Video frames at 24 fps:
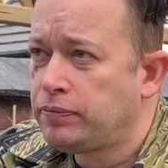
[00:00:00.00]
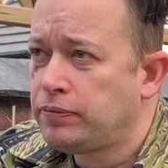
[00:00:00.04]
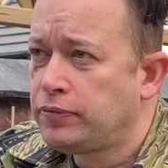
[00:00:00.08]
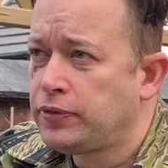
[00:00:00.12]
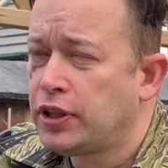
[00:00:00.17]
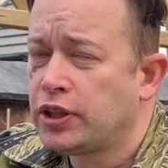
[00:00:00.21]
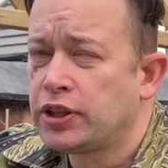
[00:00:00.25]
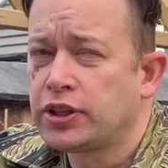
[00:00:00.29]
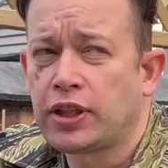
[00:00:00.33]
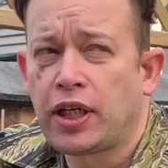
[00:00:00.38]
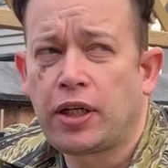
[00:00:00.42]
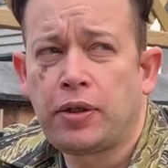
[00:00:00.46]

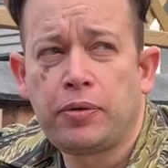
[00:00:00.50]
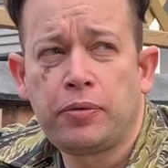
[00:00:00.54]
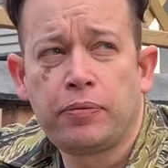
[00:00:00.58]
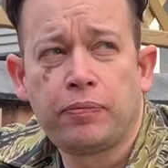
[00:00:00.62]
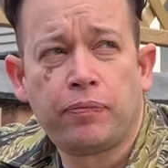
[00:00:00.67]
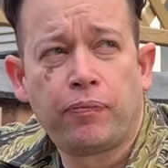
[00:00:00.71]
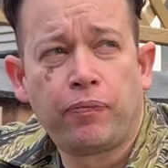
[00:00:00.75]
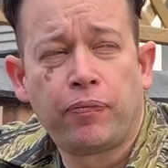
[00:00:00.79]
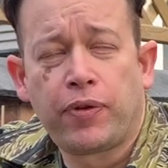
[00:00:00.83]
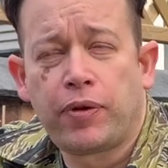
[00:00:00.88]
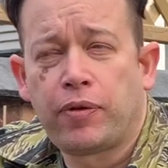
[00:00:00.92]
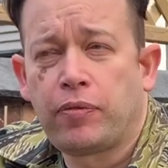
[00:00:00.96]
So,
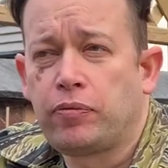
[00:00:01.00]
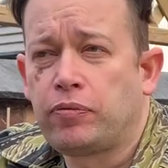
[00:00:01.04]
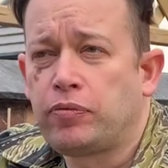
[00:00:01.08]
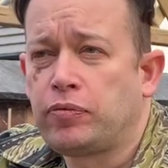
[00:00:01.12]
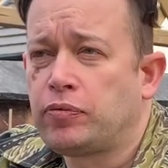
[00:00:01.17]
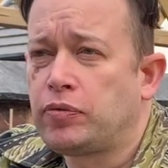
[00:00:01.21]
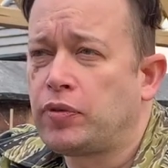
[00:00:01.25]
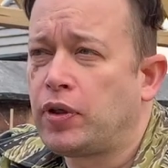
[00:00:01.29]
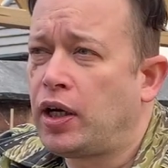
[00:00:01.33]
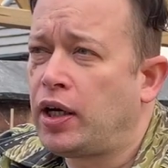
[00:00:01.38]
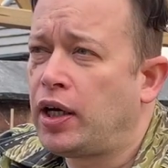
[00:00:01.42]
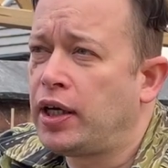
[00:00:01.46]

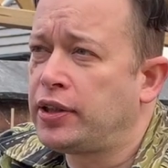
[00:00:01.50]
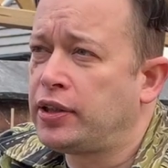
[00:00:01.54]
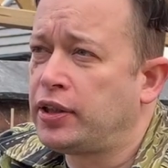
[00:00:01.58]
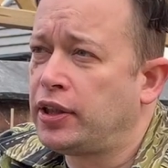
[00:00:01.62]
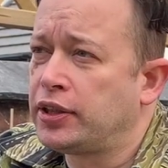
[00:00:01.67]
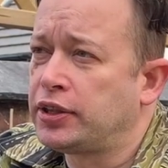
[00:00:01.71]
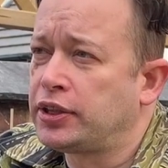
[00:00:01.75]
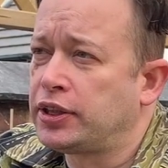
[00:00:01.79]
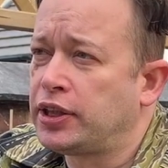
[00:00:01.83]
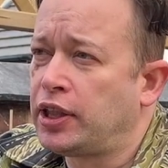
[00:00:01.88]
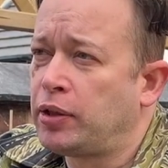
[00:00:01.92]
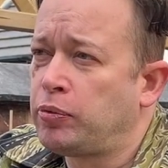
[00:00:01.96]
I'd like
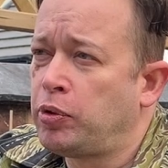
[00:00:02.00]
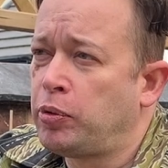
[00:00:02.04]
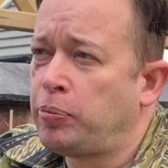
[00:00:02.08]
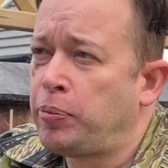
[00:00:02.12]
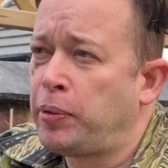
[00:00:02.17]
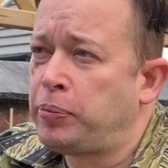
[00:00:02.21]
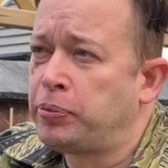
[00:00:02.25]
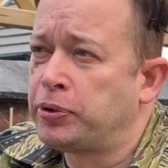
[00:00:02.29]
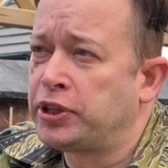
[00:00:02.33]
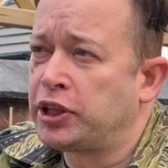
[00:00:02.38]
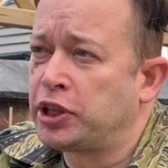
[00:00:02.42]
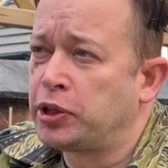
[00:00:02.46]
to know what
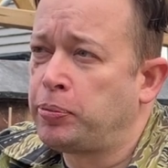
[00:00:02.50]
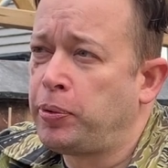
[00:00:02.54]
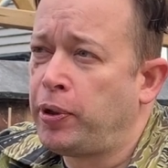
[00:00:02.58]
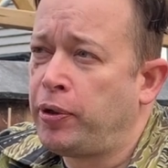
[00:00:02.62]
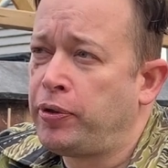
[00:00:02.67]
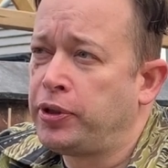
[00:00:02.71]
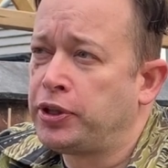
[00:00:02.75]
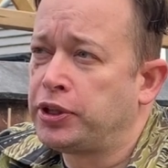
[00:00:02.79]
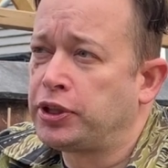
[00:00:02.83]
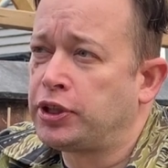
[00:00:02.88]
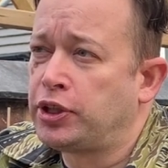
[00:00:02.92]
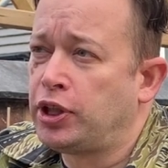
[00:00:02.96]
people's
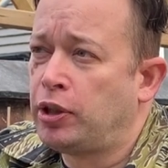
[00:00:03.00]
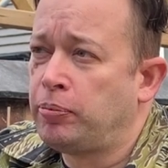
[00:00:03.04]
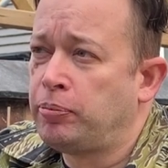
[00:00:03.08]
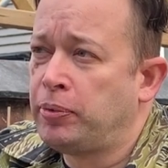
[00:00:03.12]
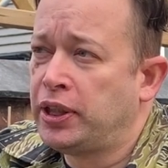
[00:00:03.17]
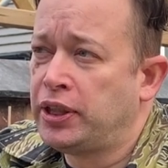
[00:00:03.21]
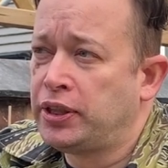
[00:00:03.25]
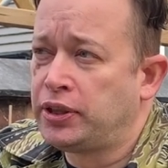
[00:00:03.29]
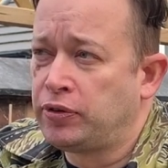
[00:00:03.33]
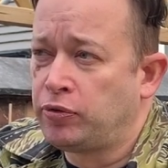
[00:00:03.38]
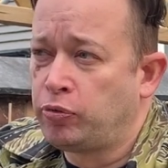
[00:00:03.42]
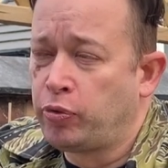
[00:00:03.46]
experience, Tom,
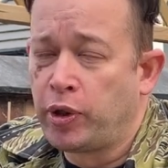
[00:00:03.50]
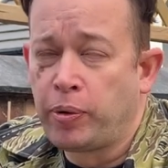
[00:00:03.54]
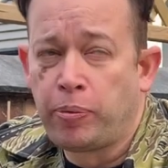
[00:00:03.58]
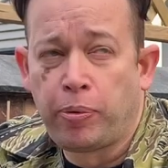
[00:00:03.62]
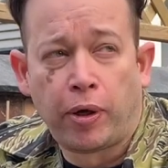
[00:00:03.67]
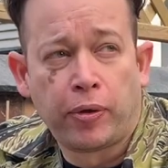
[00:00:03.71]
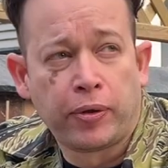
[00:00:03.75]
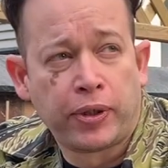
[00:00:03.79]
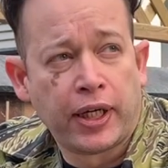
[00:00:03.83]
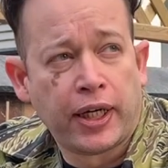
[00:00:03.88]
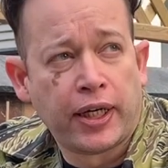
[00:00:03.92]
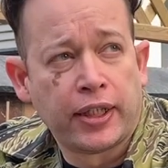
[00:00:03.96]
is of
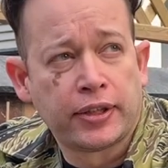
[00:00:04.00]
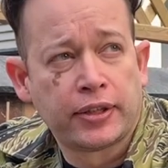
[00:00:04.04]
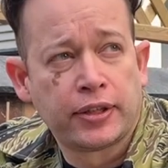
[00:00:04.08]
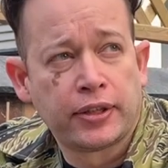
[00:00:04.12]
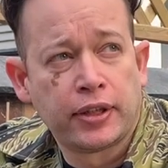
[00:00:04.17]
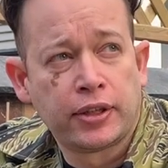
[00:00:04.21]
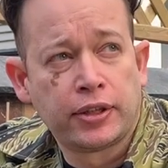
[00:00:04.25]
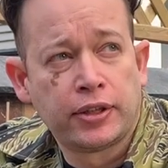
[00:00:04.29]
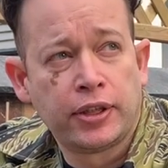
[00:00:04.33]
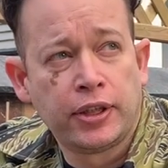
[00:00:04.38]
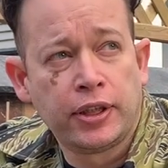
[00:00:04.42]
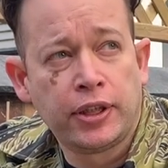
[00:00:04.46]
Repro kits.
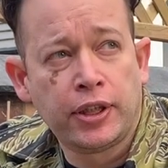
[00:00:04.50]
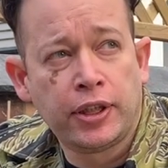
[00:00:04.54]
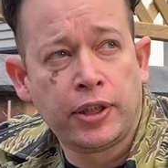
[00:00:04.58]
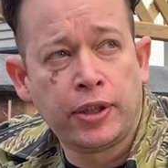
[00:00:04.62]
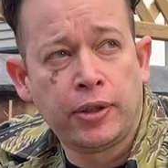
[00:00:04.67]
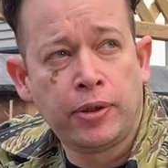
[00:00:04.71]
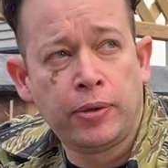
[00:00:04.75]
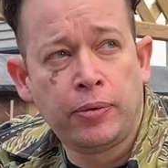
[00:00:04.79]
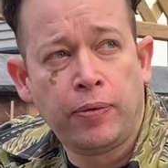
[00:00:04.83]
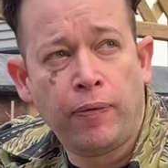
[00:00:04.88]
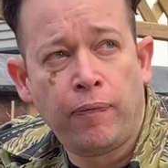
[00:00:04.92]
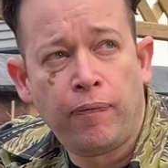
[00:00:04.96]
Do
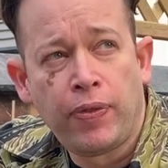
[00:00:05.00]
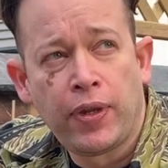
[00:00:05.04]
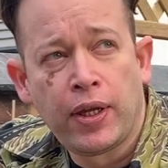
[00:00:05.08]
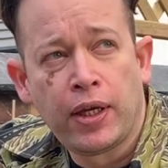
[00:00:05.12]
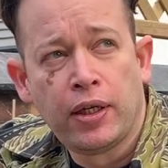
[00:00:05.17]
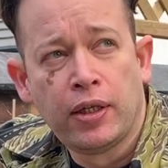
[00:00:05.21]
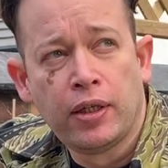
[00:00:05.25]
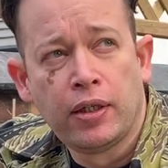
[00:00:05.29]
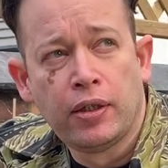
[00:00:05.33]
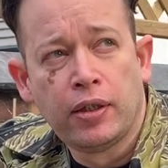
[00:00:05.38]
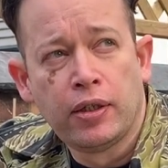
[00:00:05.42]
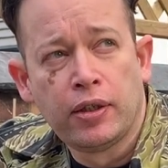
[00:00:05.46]
you
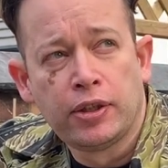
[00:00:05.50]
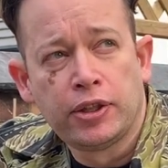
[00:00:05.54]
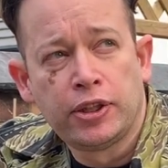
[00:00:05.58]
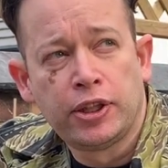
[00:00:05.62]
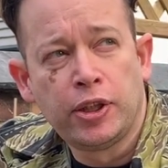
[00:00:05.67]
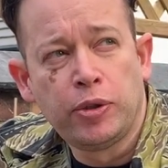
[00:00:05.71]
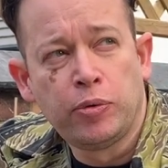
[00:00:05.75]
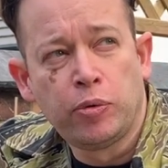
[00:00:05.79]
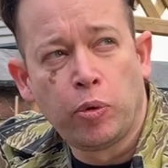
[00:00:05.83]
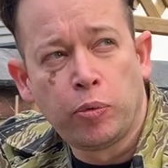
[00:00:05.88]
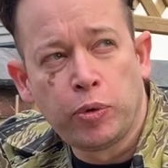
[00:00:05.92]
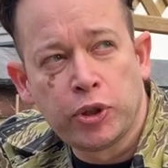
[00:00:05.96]

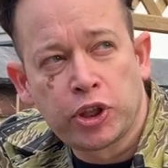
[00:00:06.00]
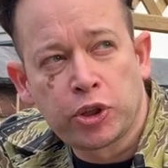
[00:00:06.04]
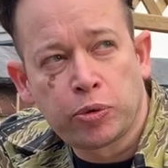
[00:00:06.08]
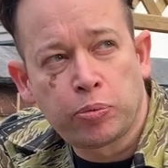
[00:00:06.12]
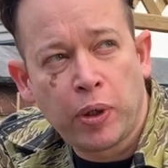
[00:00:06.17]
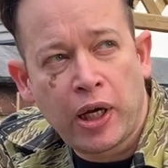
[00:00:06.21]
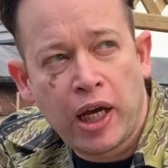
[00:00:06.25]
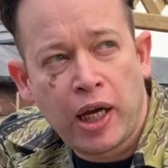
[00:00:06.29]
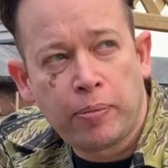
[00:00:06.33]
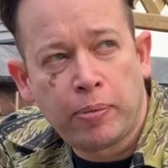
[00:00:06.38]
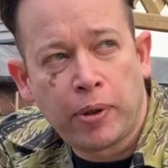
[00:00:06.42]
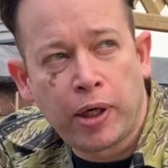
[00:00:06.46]
always
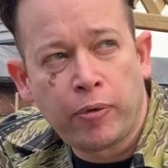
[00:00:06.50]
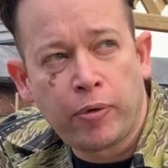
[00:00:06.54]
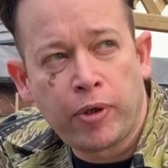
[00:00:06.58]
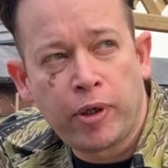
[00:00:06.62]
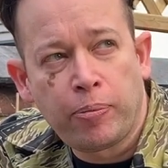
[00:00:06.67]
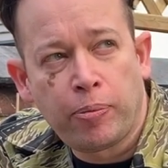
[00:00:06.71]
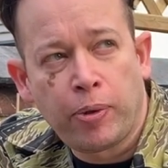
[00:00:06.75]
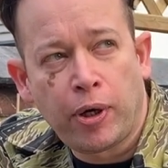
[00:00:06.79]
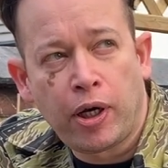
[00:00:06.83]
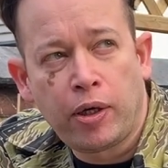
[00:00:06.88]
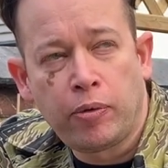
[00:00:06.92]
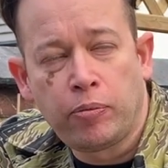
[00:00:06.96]
swear by
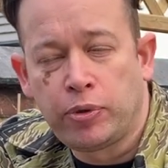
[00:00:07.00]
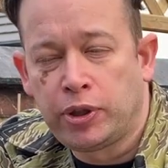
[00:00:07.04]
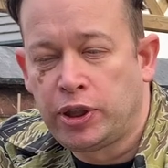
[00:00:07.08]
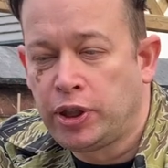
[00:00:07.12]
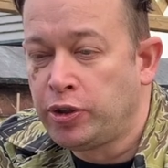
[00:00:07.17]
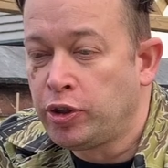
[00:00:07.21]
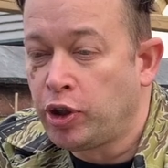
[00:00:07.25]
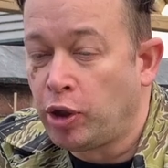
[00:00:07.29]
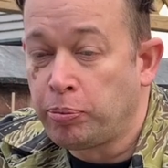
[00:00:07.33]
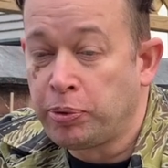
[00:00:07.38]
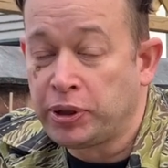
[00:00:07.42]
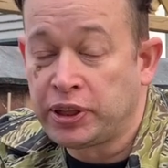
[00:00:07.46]
Repro? Would you
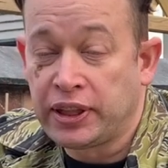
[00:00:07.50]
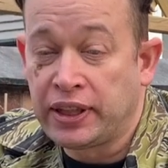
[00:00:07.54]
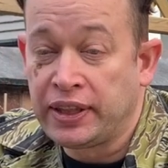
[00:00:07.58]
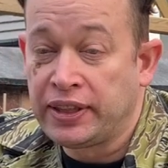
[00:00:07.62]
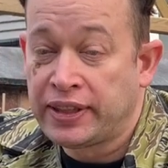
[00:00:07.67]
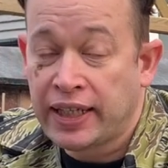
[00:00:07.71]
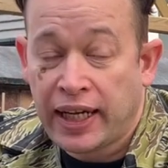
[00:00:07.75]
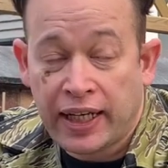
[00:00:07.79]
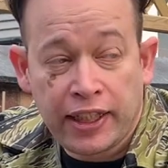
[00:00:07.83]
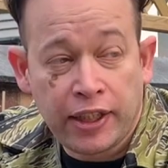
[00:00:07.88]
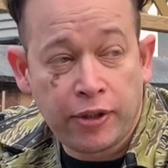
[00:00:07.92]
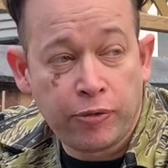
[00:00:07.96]
not be seen
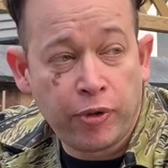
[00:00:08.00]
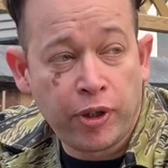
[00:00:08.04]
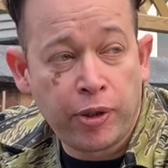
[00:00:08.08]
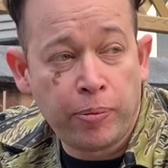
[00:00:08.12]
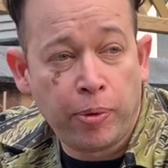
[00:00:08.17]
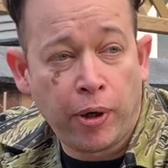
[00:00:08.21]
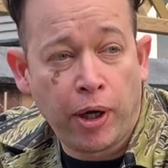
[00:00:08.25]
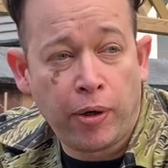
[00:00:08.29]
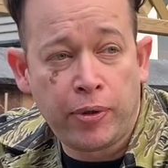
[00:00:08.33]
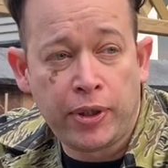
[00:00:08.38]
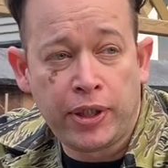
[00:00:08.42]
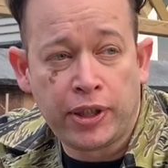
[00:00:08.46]
dead in
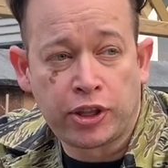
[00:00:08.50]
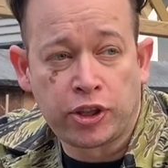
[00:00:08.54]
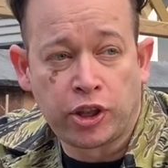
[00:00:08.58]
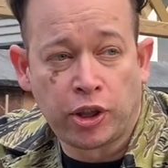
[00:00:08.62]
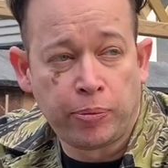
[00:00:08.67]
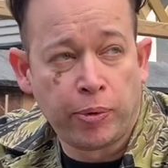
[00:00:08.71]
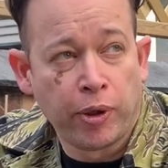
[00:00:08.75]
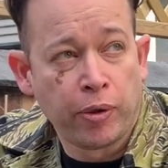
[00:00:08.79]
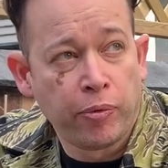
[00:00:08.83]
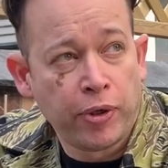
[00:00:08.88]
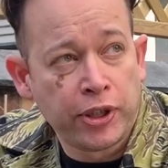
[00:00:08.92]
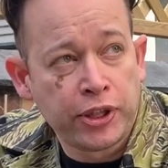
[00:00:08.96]
Repro and it's got to
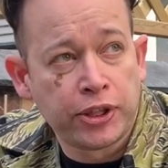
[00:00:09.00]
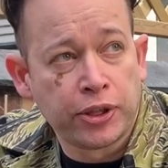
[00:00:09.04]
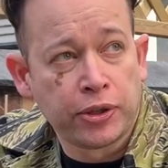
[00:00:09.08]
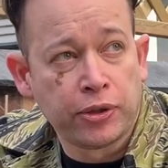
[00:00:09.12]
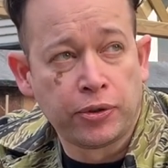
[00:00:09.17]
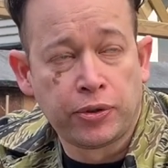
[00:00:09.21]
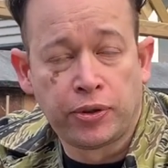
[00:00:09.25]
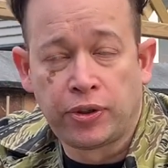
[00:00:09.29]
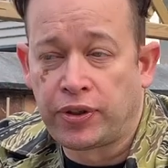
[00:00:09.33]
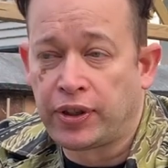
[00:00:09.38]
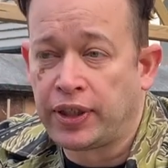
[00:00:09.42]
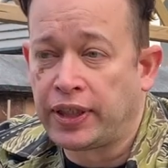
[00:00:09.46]
be original
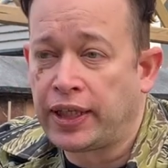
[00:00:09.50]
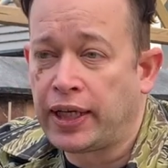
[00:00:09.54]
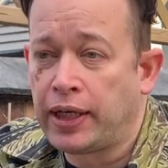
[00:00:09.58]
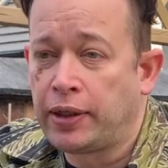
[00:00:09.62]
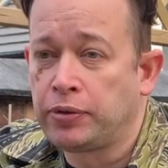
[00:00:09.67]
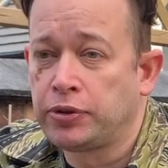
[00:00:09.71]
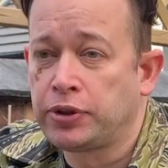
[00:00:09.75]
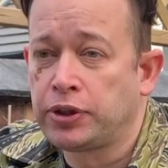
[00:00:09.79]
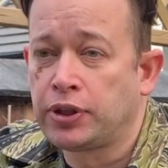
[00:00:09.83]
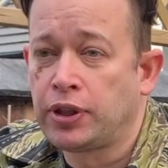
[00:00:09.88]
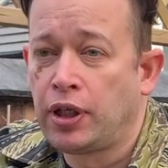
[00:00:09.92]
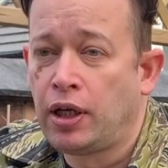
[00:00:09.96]
and nothing
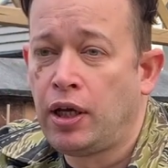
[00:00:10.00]
else?